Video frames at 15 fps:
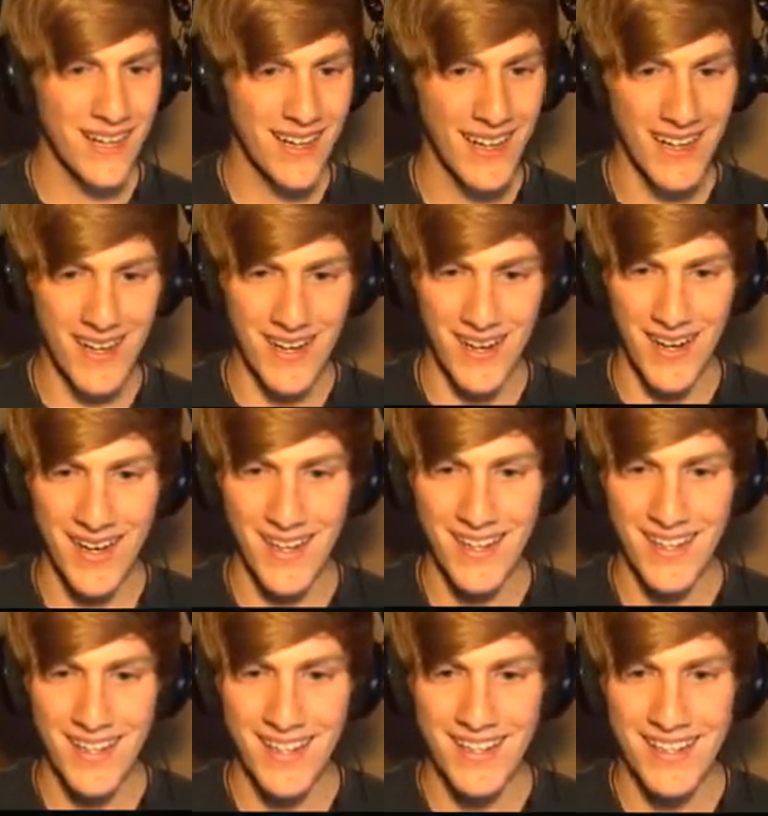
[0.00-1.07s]
Oh,
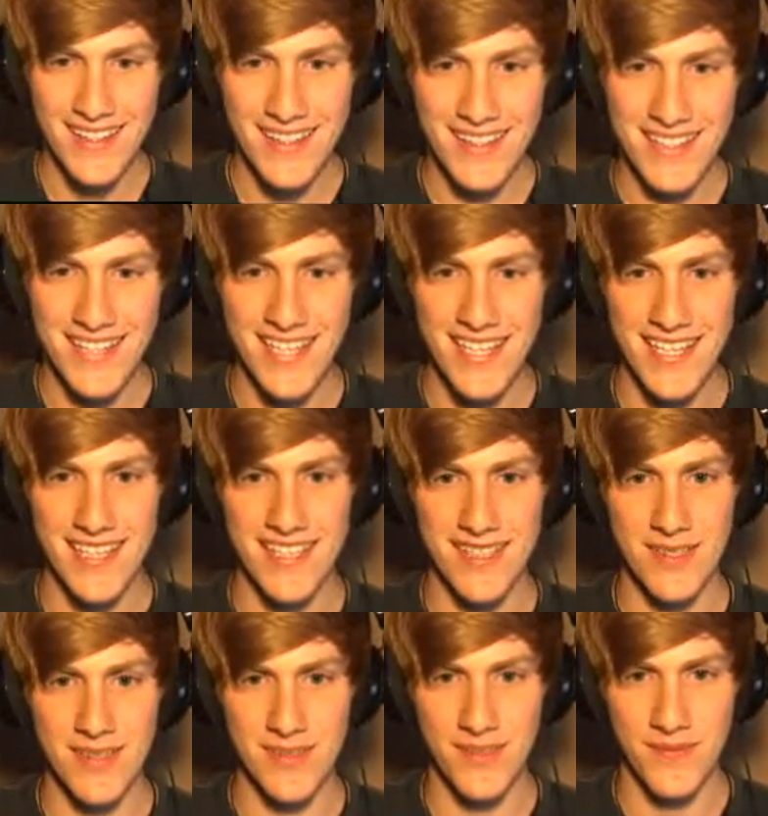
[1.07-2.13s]
that's...
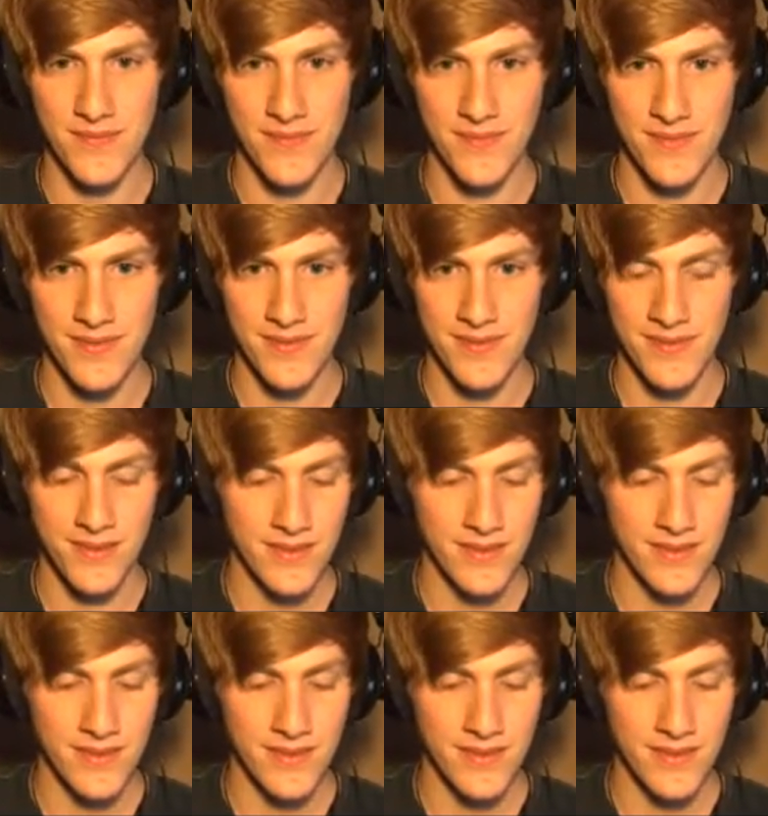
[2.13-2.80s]
We get out of here through